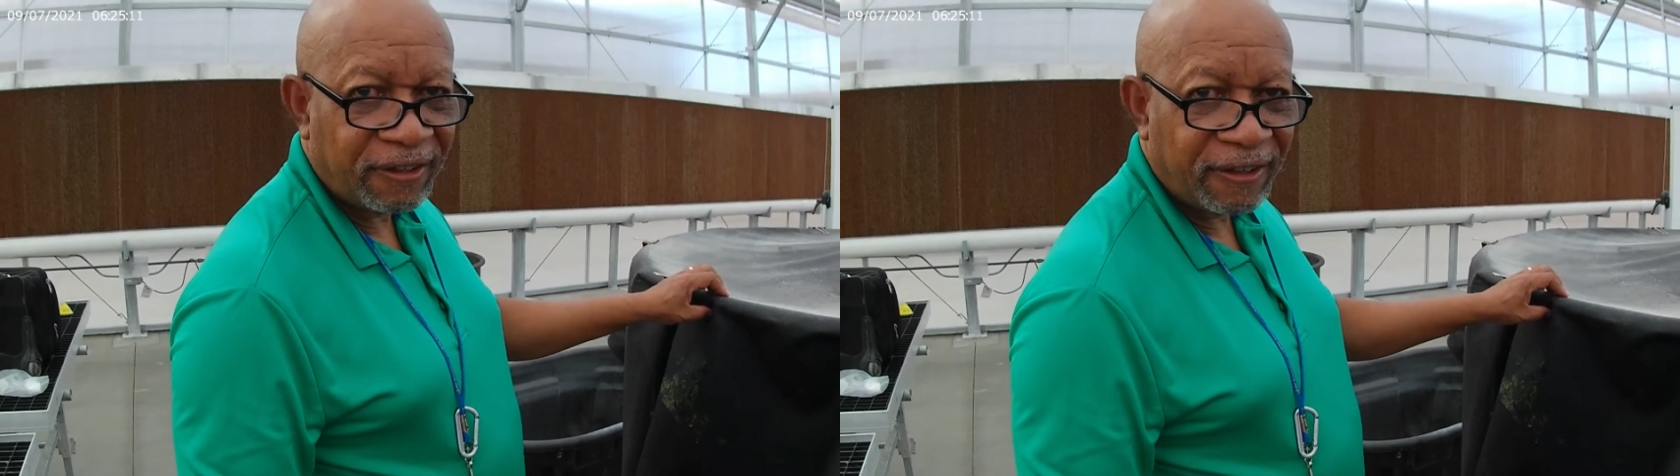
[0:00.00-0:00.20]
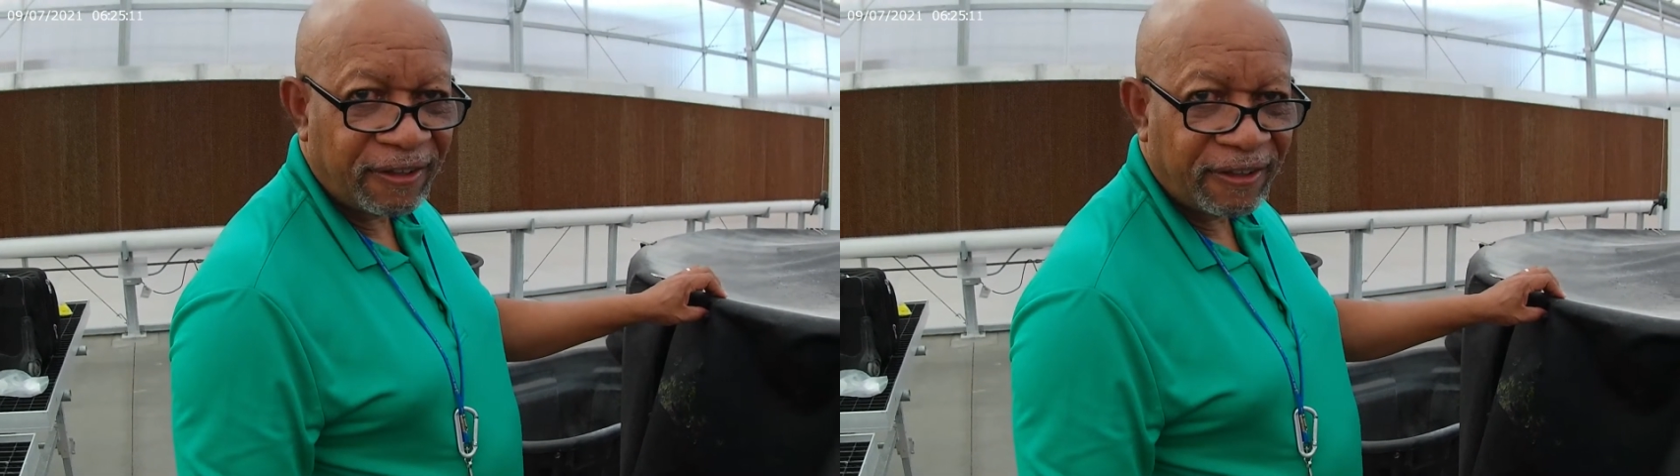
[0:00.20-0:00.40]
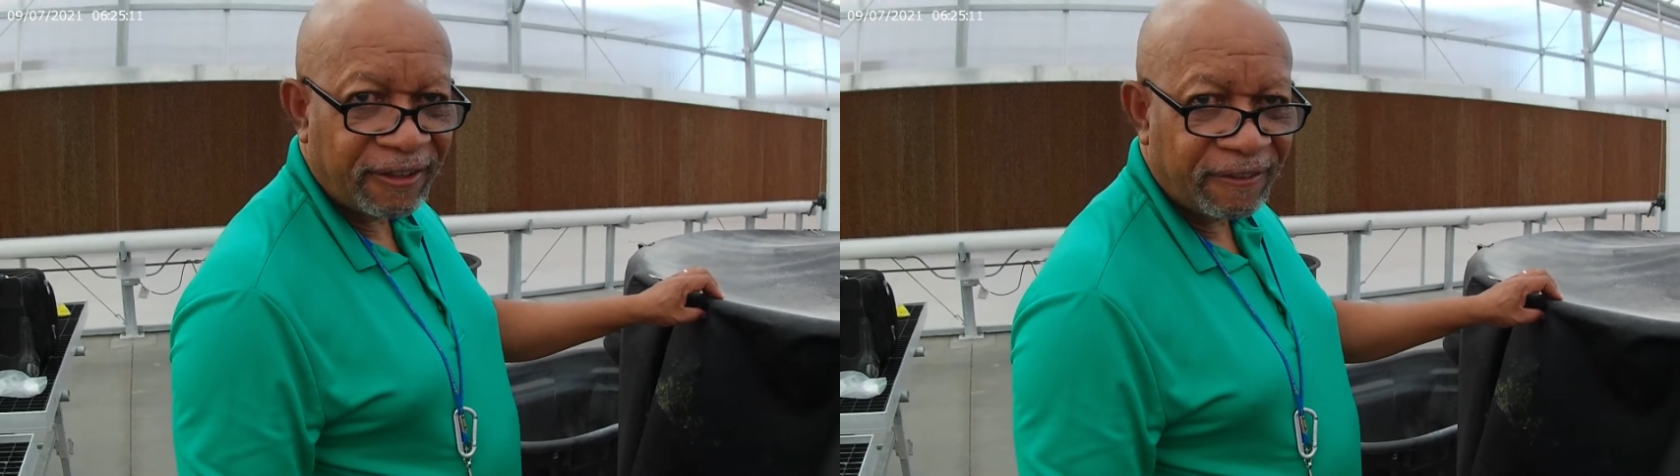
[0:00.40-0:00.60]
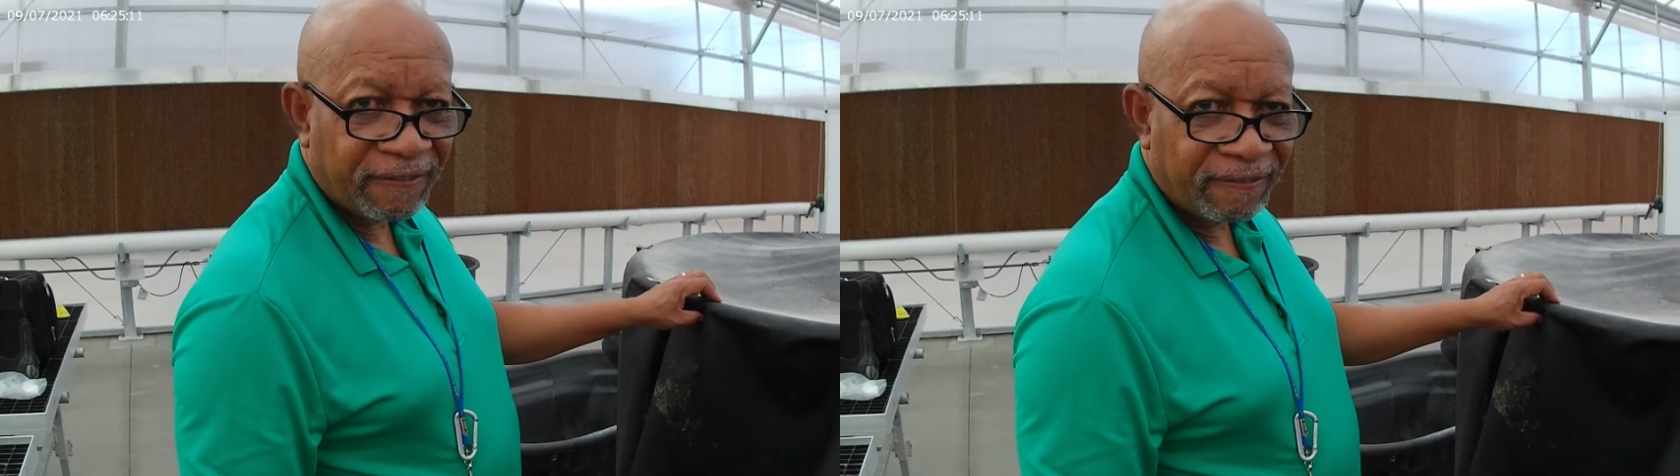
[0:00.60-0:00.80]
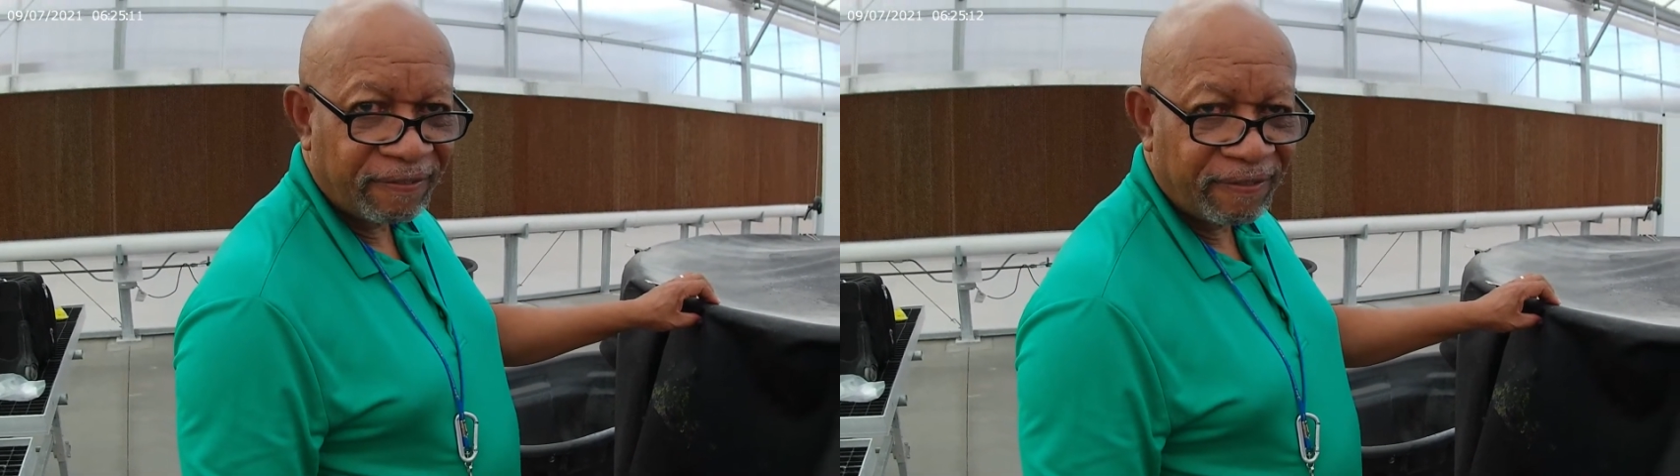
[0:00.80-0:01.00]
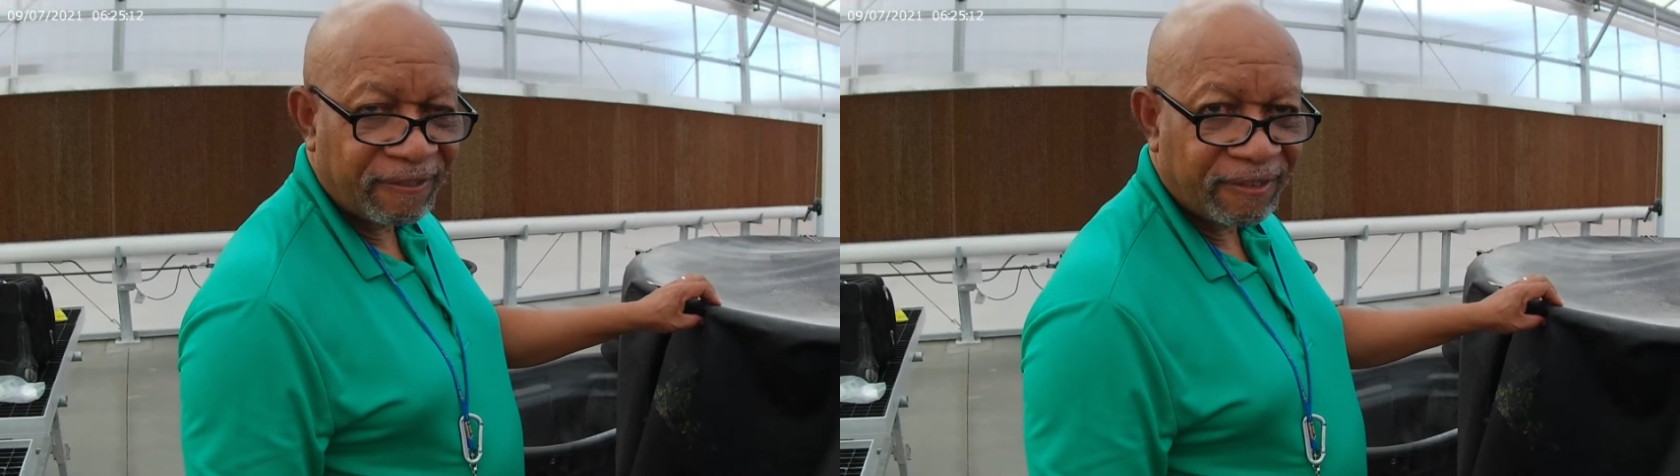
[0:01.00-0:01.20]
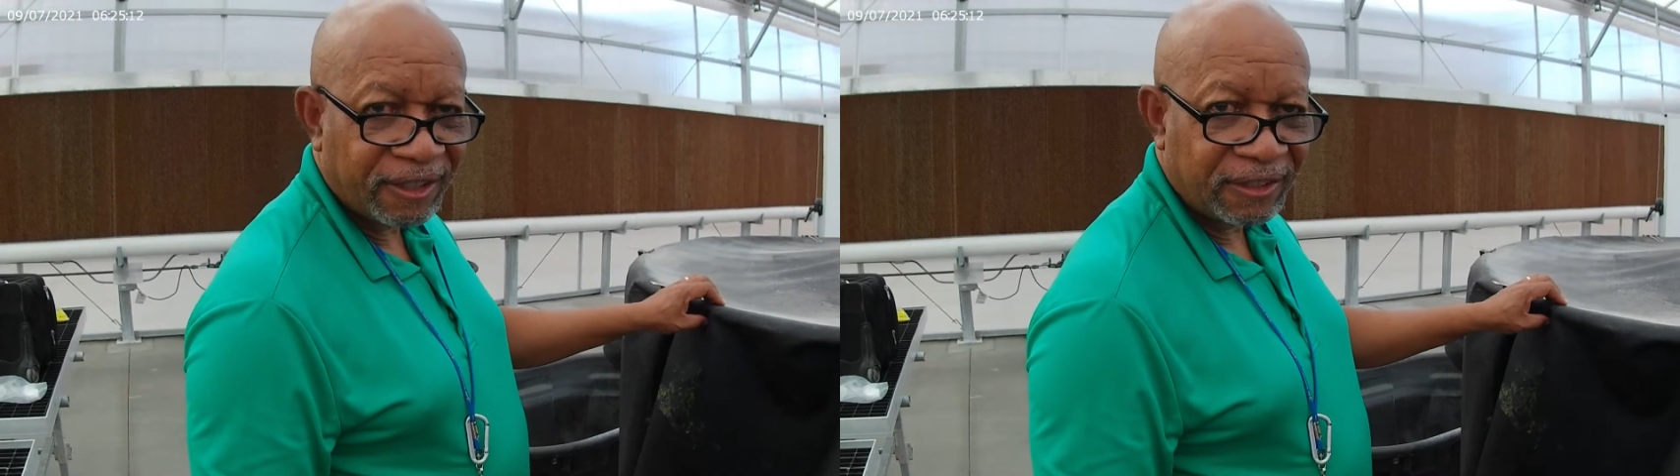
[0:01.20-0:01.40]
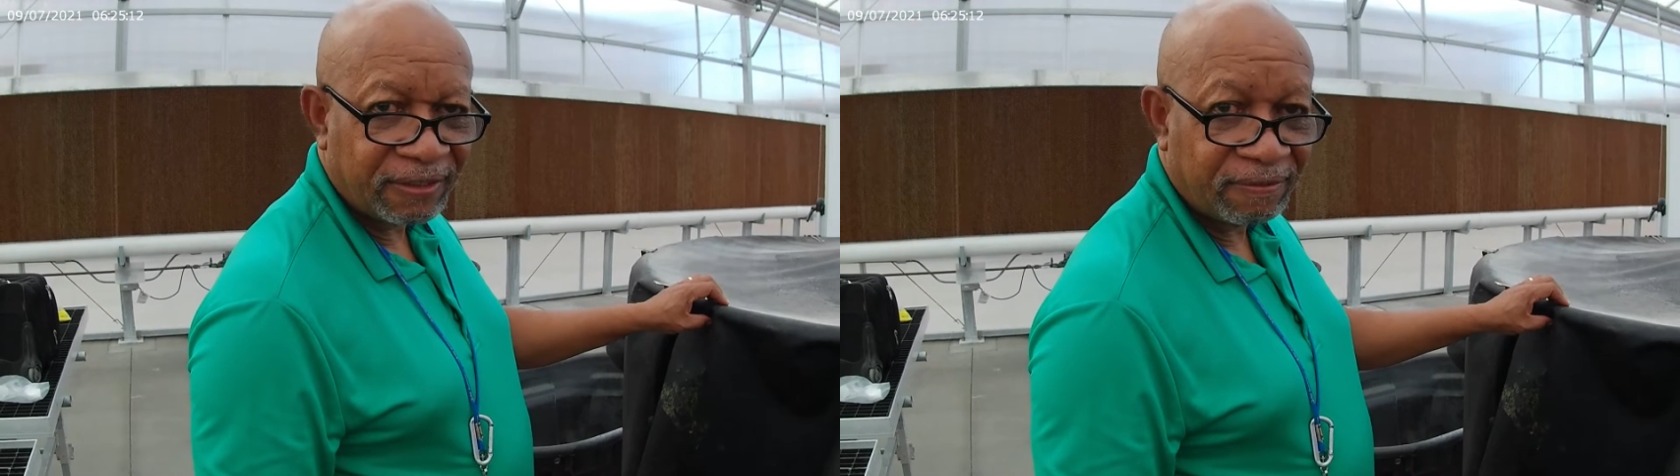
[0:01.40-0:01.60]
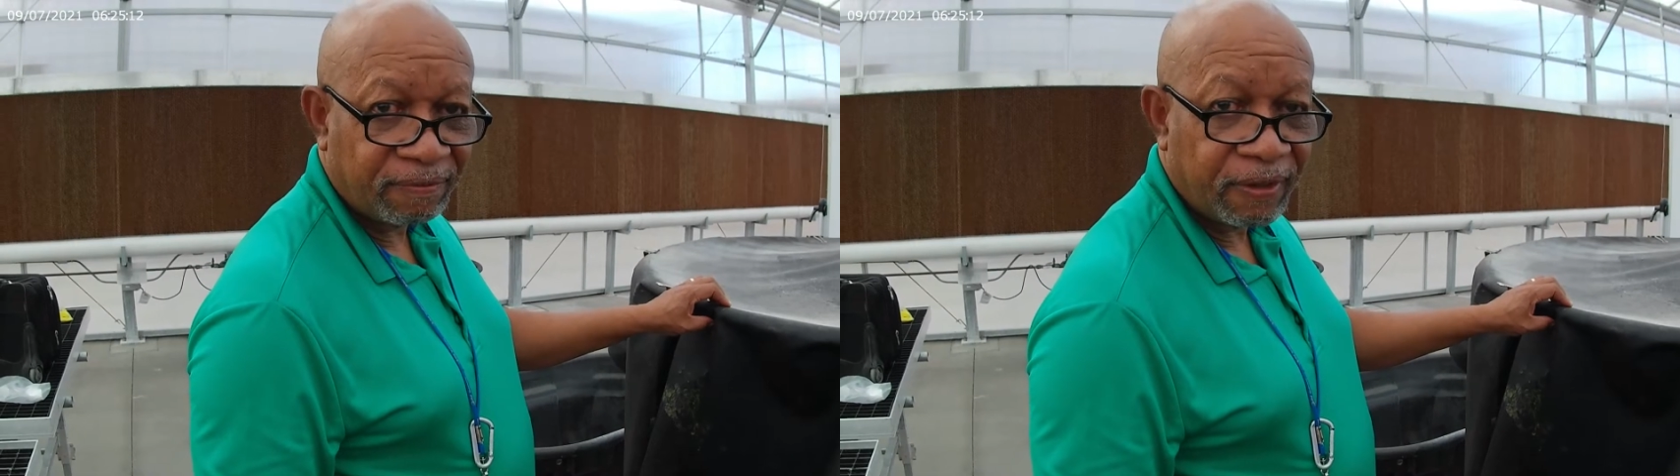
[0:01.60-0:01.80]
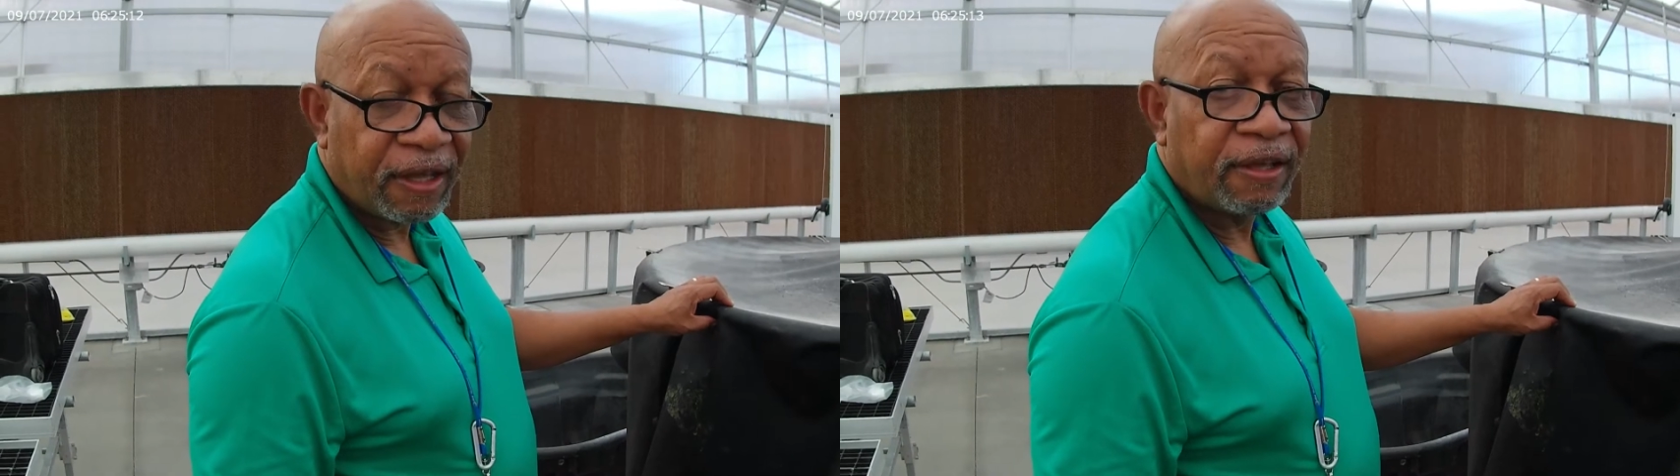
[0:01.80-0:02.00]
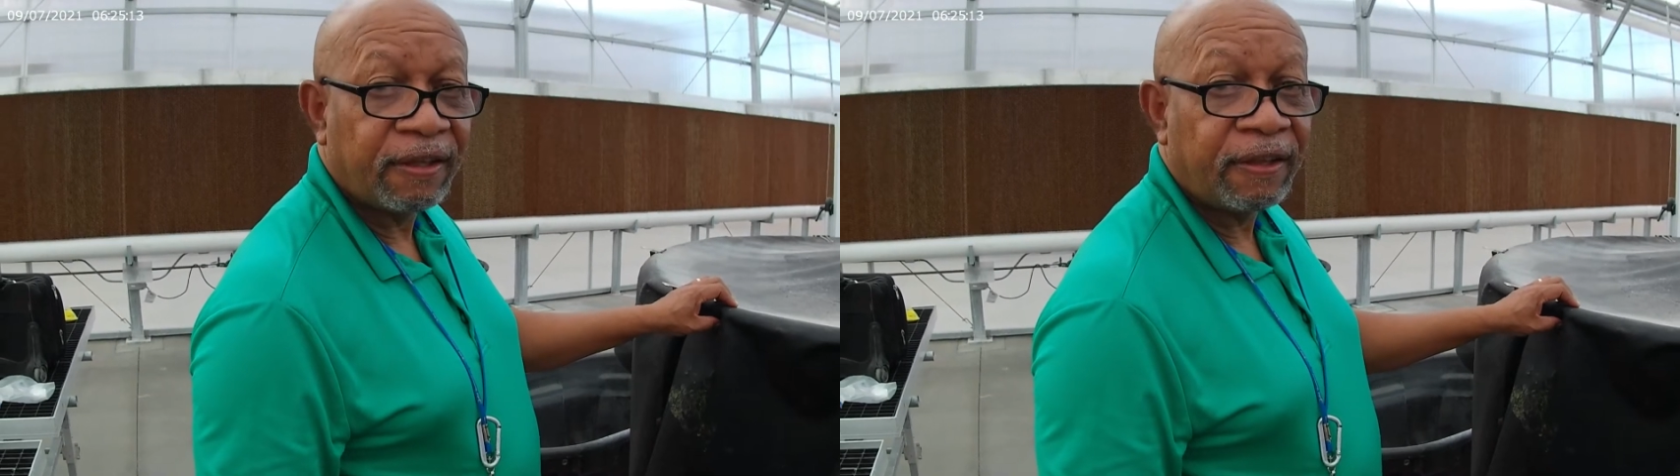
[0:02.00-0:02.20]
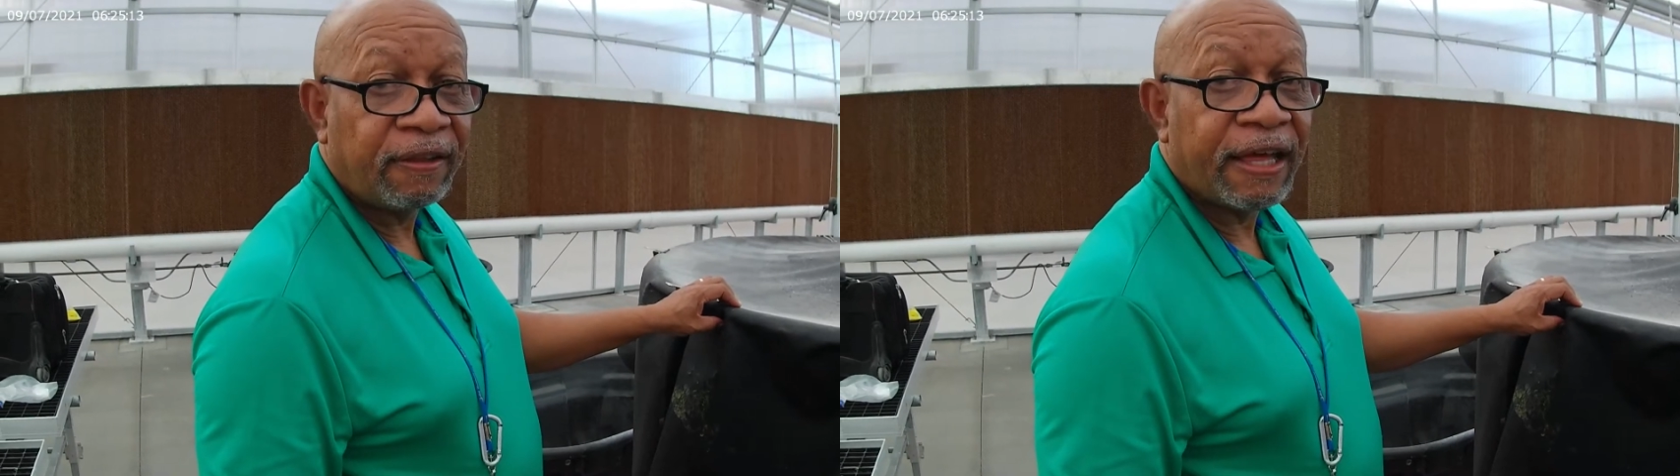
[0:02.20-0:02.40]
Right. So that's a sustainability